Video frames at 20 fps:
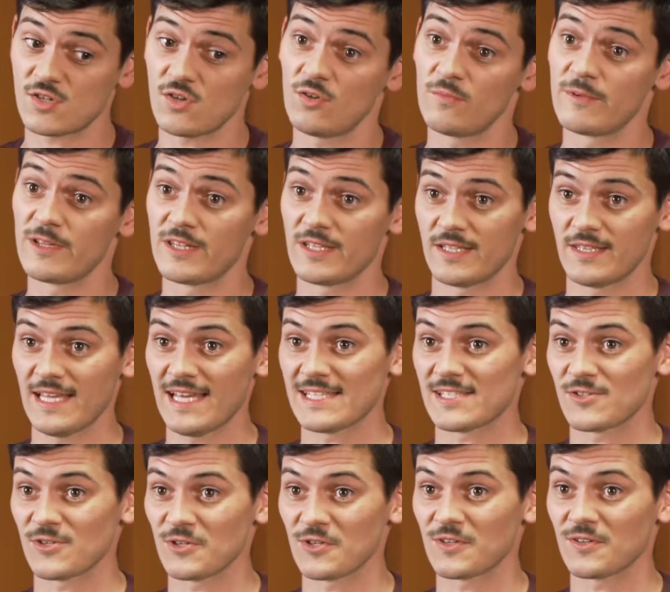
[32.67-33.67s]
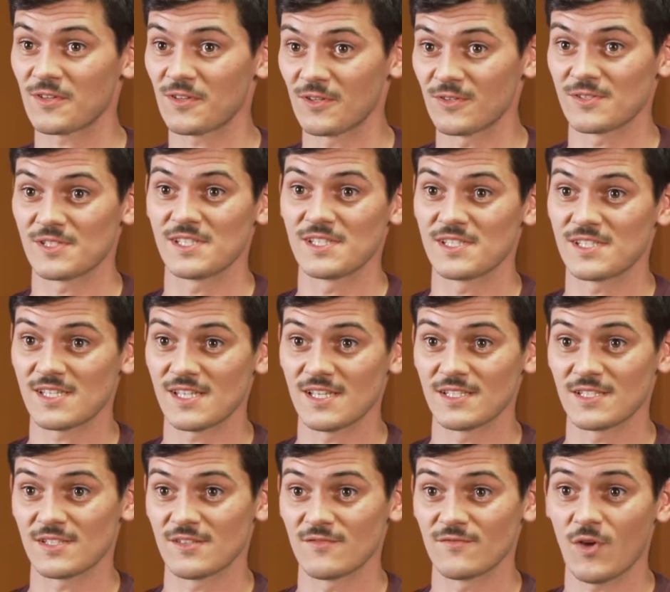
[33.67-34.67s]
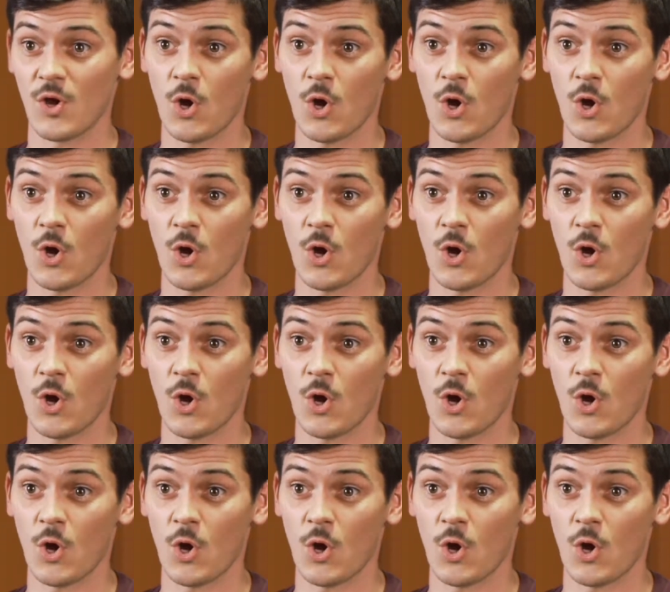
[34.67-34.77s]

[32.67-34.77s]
told me that that's her closest sense of